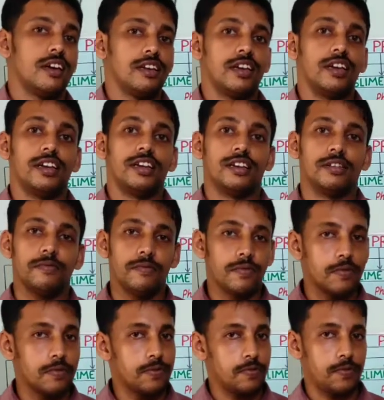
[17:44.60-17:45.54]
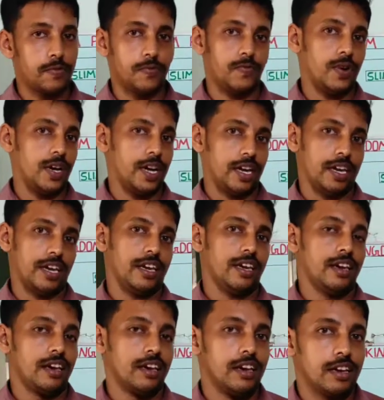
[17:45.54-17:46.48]
kingdom fungi.
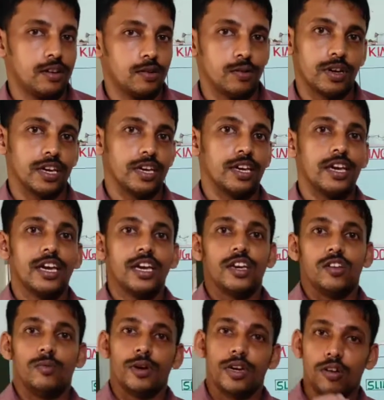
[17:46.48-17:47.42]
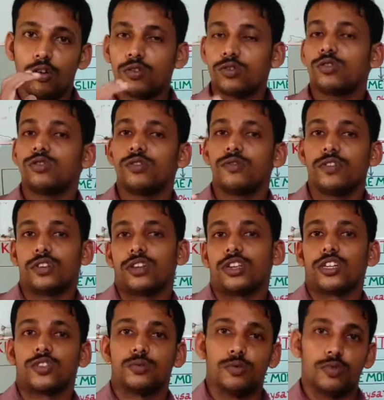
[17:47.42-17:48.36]
Okay, you may go through your
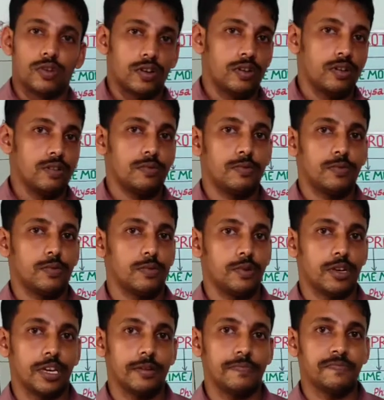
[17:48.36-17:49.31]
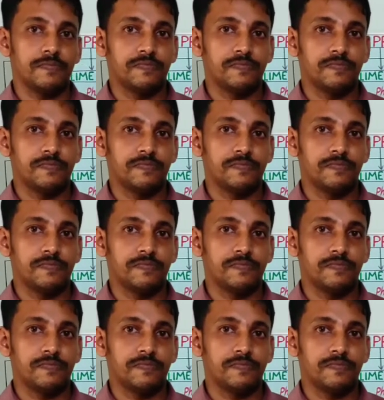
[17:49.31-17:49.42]
textbook. Okay,